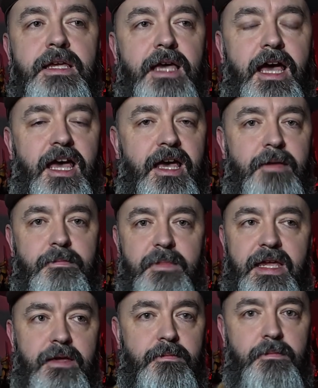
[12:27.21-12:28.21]

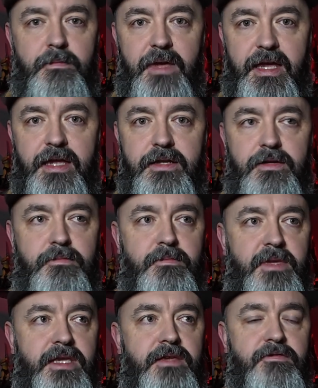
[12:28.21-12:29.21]
It made
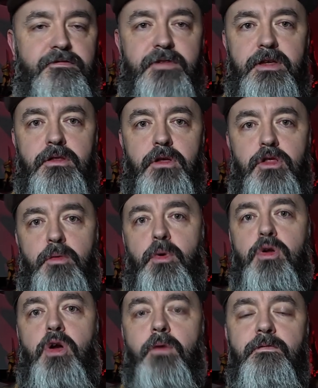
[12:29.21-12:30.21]
me feel a lot
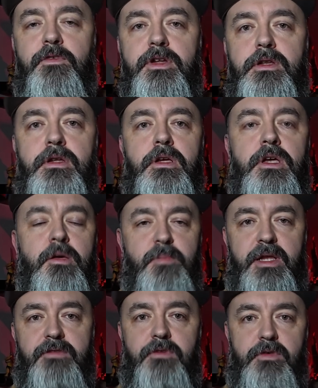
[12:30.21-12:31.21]
more confident,
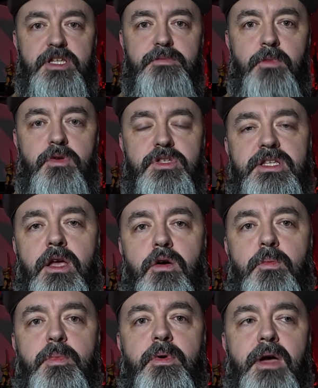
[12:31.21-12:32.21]
being a very small
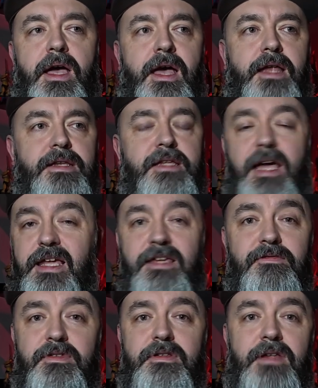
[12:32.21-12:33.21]
setup, and I
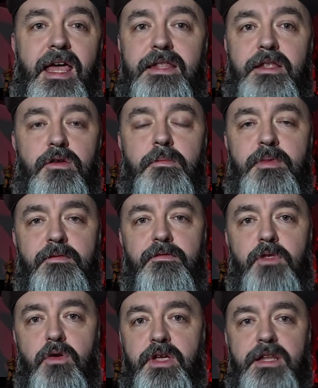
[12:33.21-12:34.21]
even ended up
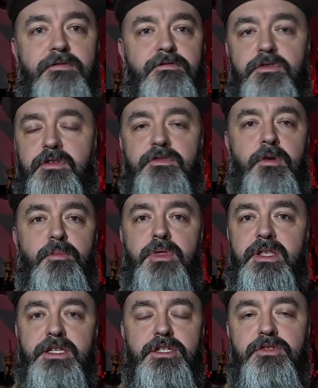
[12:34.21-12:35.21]
vlogging in front of
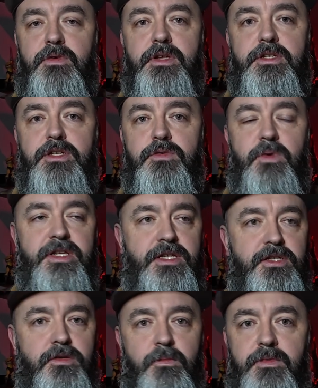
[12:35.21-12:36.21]
complete strangers, which
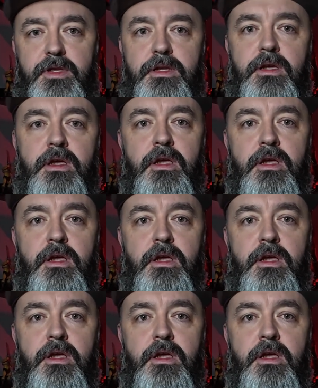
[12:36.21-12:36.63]
is something